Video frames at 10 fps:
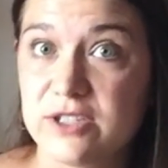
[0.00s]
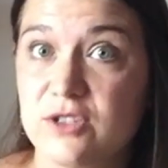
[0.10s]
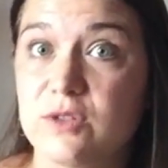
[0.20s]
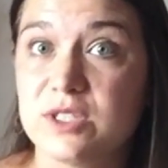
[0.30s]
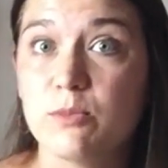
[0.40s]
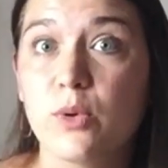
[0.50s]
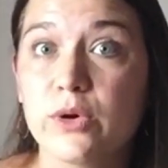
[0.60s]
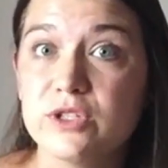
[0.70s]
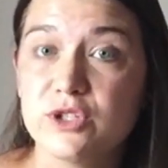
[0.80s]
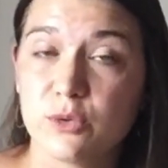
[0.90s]
So it's
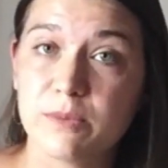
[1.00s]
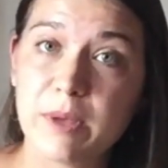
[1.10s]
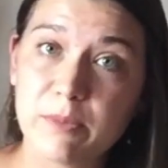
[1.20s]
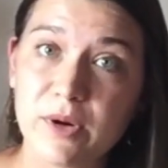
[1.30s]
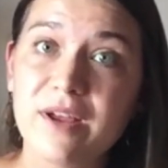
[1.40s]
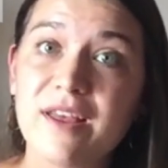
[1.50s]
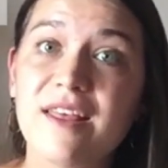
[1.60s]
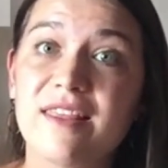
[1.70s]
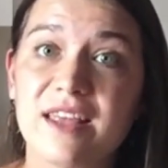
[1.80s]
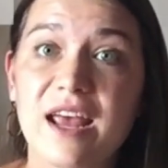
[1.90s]
important to remember
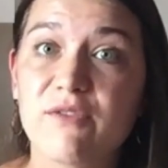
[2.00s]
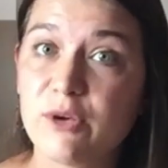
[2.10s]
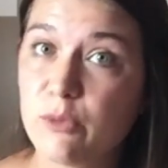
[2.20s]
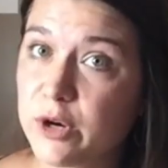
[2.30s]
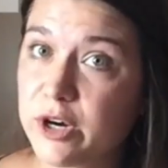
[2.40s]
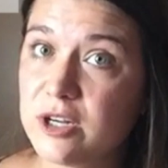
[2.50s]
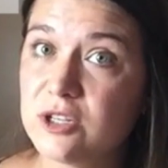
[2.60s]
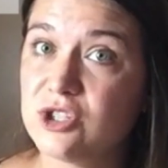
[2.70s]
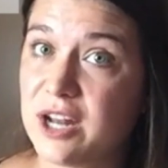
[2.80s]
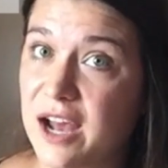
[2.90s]
that every word
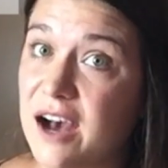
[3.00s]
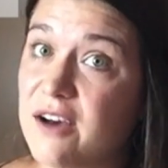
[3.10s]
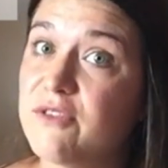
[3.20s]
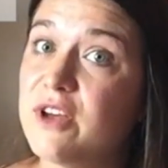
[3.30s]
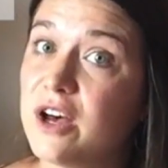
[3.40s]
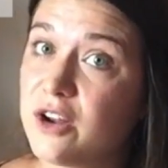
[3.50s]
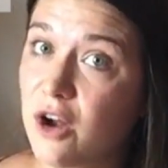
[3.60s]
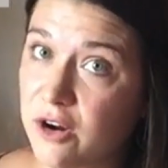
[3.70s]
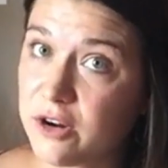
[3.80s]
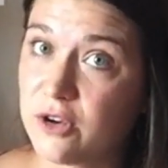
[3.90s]
should have an
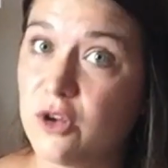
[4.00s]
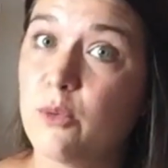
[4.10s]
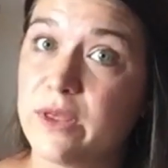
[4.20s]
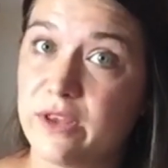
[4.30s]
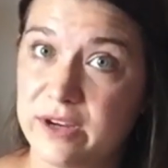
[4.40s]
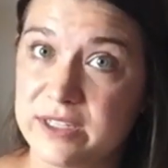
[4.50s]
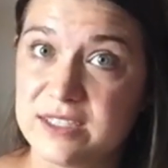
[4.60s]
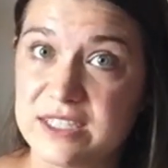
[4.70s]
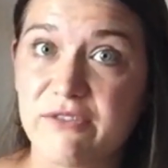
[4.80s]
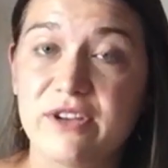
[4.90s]
article, whether it's
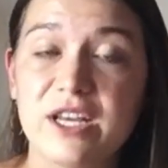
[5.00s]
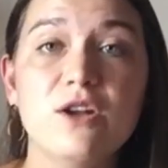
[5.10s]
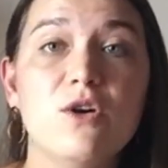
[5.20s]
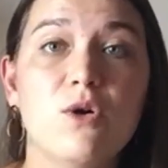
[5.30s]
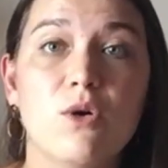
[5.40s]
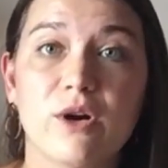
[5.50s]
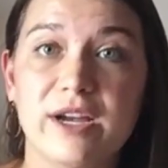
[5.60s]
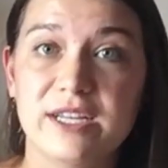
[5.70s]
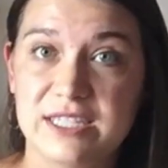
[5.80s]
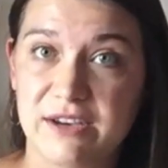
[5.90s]
definite or
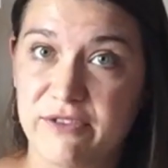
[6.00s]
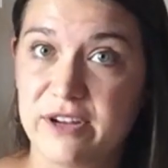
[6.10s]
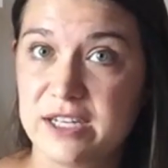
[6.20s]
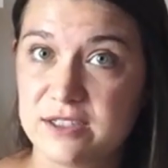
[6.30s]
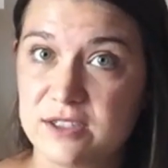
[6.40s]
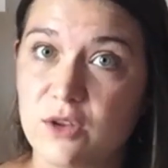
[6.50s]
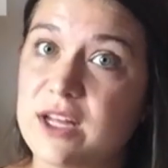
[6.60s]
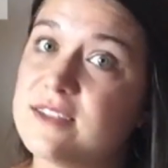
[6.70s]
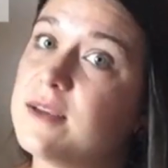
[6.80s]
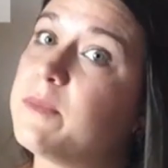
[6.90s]
indefinite. So
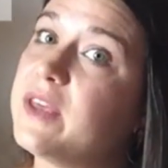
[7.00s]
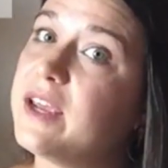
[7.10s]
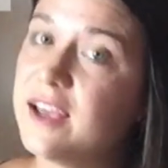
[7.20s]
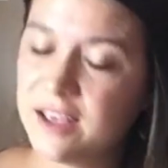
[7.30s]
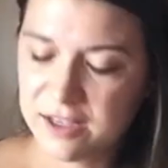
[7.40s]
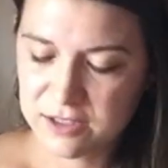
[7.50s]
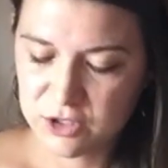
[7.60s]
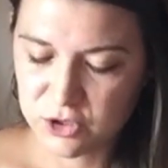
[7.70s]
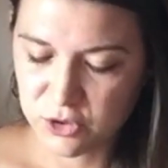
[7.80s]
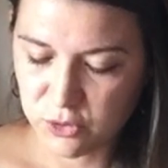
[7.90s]
that's something
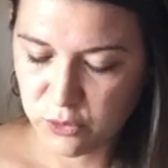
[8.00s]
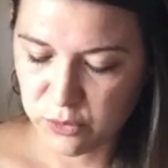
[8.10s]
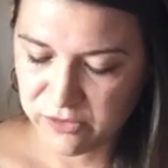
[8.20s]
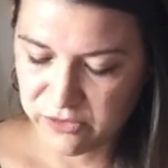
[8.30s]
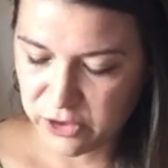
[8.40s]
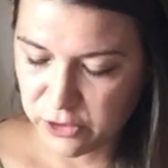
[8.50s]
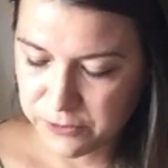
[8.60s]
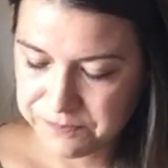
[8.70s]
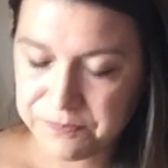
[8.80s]
to review.